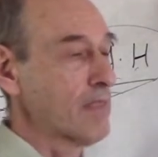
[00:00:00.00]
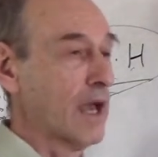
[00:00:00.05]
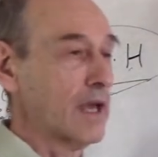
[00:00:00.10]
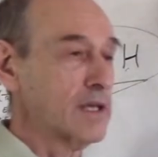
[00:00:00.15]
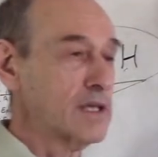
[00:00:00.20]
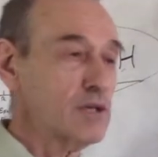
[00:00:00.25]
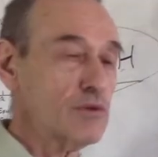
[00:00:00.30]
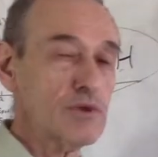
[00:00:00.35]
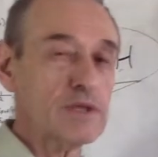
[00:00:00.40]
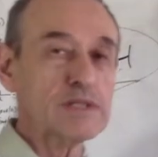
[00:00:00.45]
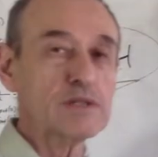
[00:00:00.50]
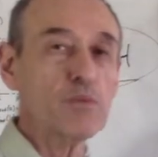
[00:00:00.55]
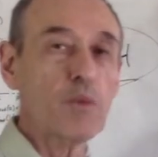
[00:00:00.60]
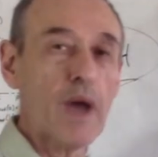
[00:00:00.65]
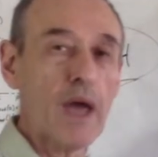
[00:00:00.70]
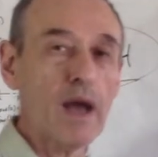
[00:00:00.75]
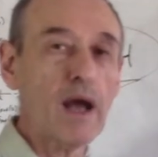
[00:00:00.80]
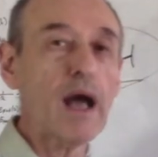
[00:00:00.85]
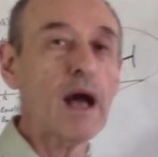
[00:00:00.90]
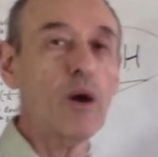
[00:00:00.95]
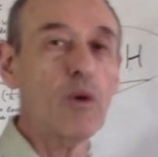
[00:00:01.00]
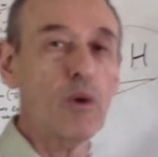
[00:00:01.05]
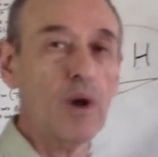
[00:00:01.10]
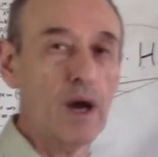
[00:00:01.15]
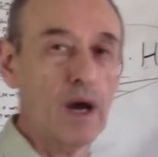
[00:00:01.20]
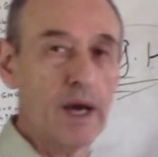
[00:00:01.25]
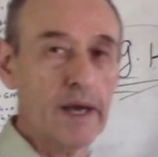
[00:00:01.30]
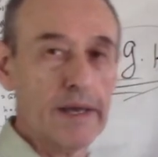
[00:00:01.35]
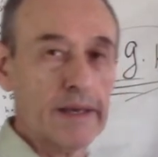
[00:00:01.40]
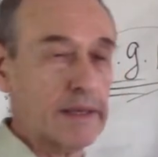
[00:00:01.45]
here is the way how
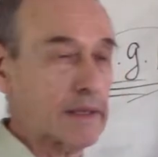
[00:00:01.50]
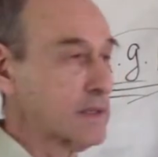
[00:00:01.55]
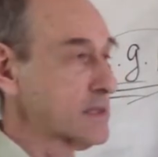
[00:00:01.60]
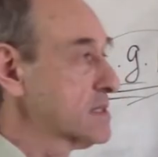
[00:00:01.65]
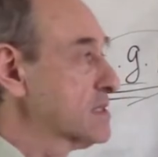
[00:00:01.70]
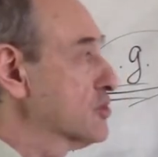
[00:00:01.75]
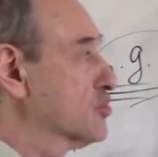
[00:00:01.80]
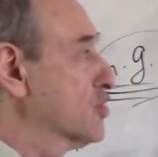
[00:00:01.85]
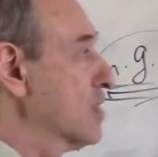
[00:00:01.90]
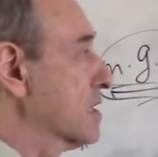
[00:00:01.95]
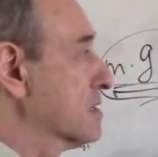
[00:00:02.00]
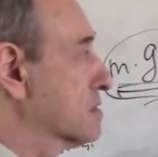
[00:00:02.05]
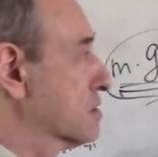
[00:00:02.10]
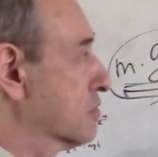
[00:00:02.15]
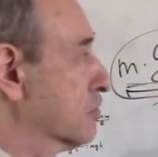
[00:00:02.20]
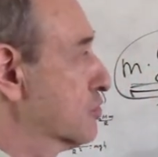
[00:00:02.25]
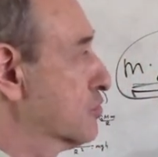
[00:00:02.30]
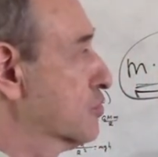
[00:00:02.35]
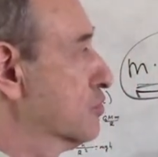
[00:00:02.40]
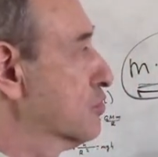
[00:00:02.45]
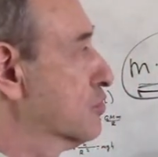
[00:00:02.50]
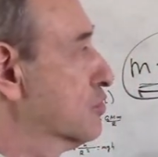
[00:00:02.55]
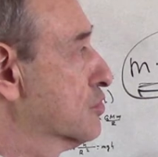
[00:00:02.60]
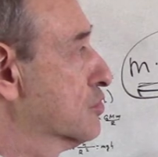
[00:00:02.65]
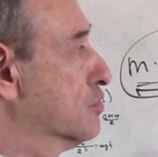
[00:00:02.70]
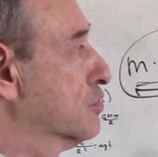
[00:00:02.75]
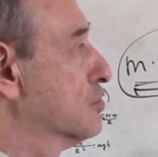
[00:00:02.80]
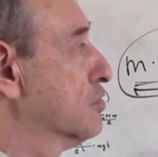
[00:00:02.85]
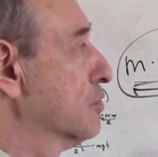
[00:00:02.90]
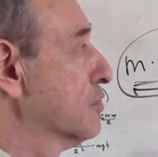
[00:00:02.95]
I suggest to,
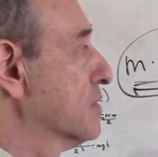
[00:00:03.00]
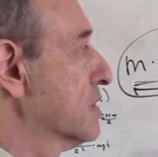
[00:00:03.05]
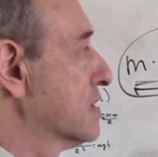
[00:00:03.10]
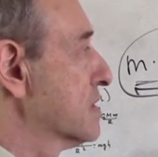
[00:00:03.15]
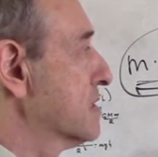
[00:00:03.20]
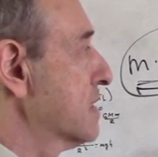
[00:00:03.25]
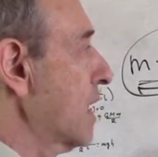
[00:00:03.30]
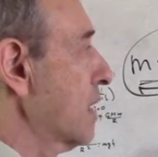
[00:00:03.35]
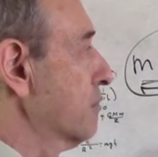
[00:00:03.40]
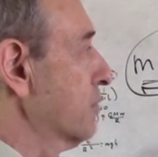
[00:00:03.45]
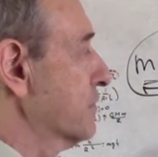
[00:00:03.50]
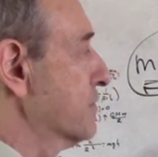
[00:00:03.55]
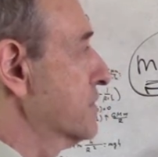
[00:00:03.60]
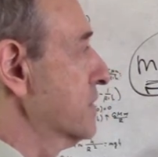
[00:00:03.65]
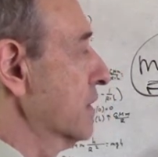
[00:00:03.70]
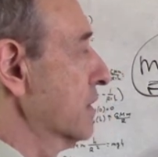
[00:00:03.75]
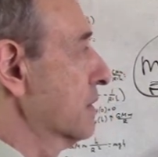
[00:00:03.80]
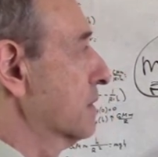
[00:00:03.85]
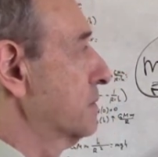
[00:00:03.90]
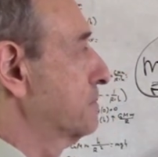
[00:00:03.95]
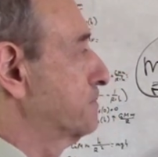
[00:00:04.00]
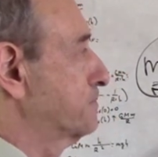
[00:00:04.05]
to do this type of thing.